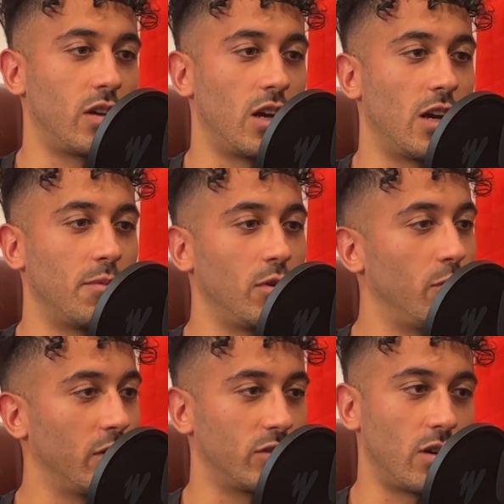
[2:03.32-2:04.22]

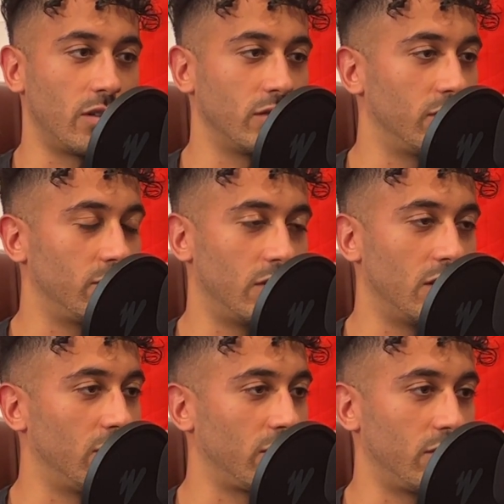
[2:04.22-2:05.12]
Heung-min Son,
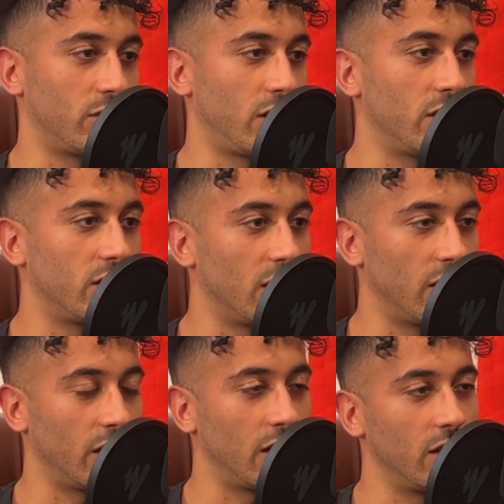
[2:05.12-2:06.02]
looks like he's
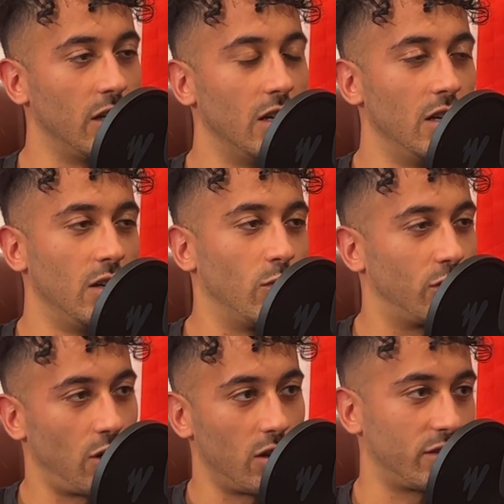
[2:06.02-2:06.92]
killing it.
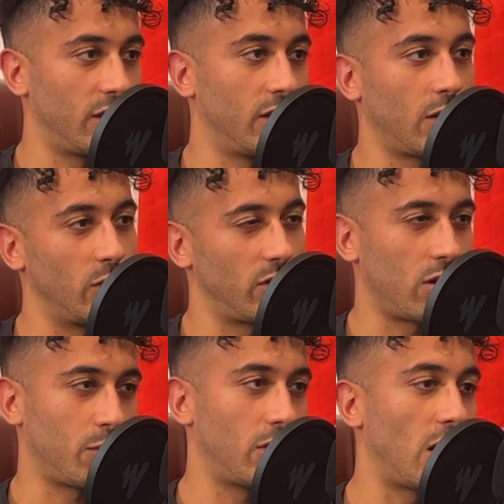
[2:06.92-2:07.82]
Richarlison, like we
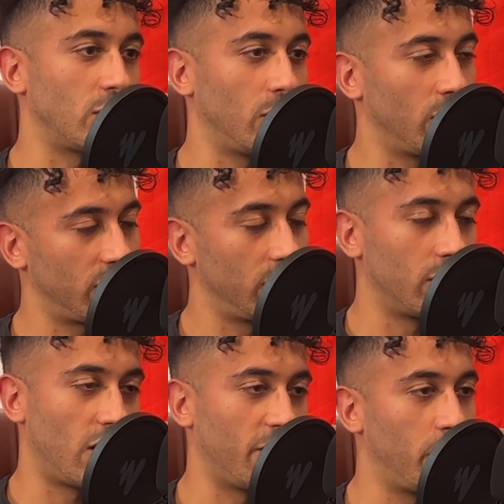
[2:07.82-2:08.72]
talked about last week, looks a
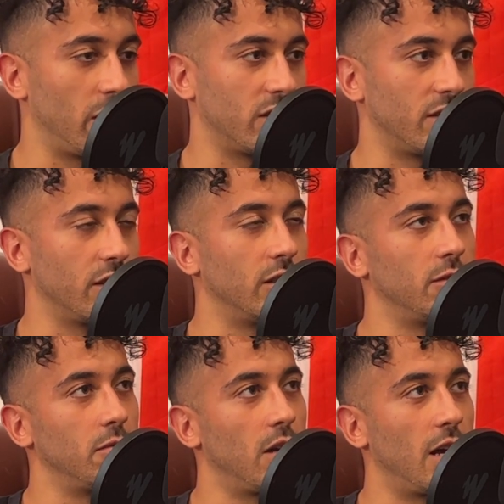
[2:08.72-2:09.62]
little off pace
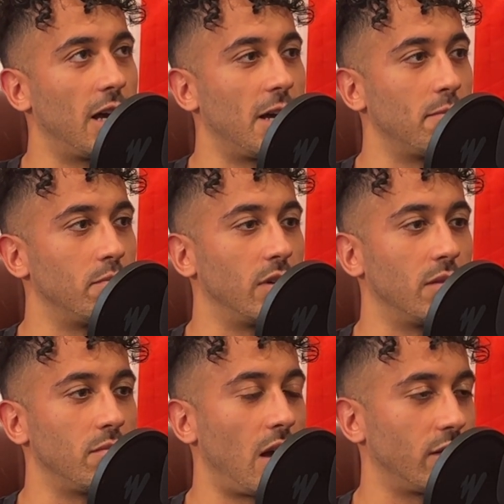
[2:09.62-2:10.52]
still,
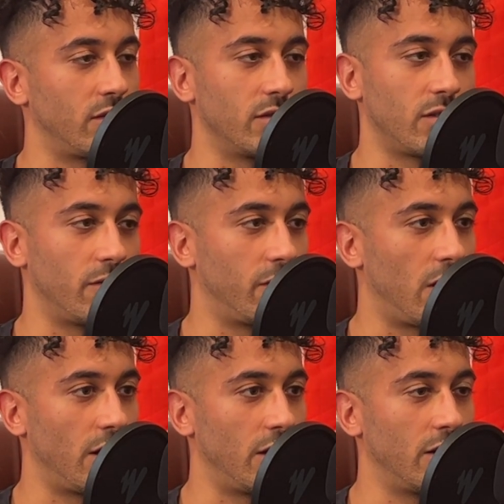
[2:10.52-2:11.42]
but Madison's on
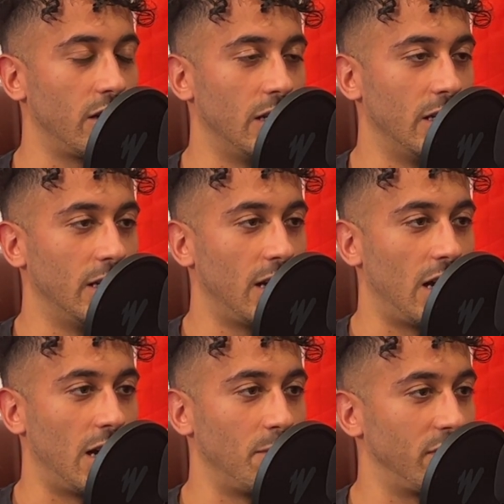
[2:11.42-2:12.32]
fire.
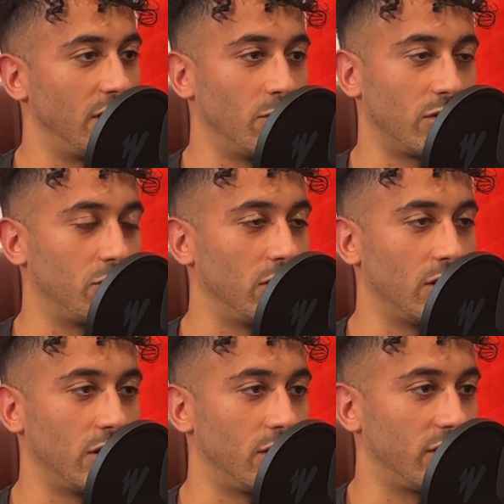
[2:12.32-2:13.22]
The team looks really
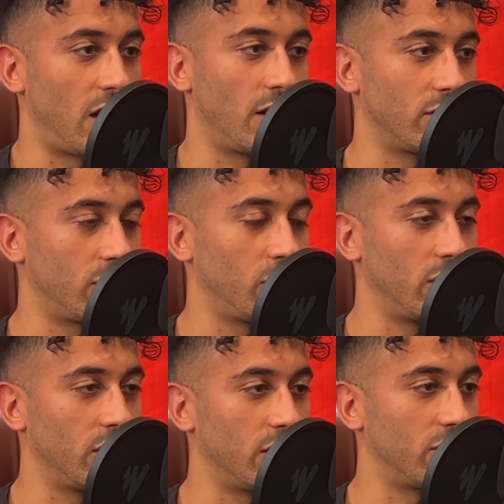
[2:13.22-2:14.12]
good. The signings look really
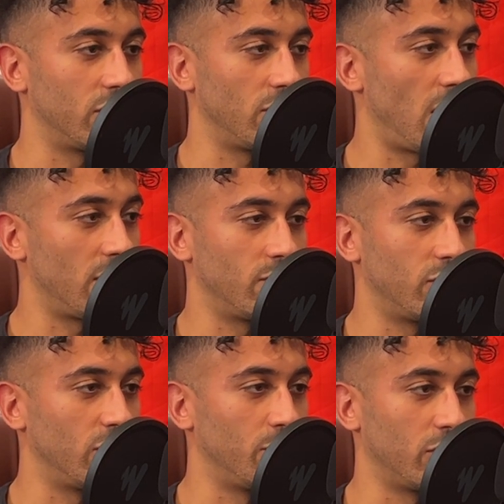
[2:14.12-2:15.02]
good. So yeah,
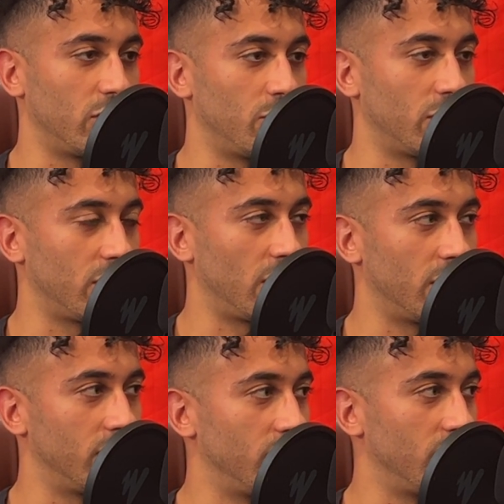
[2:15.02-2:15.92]
super super excited,
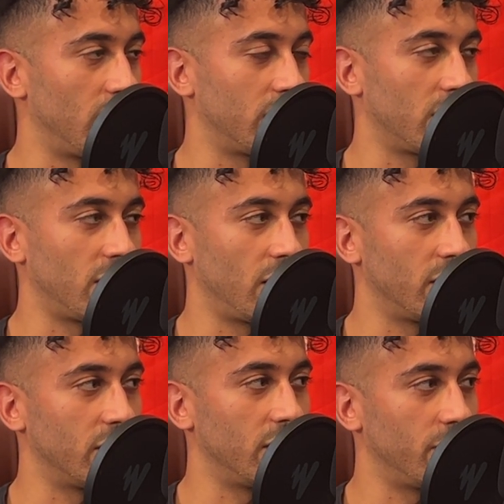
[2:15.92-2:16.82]
exciting to
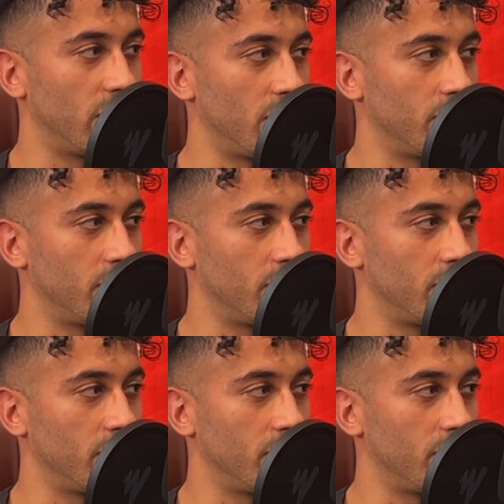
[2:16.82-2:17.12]
see for them.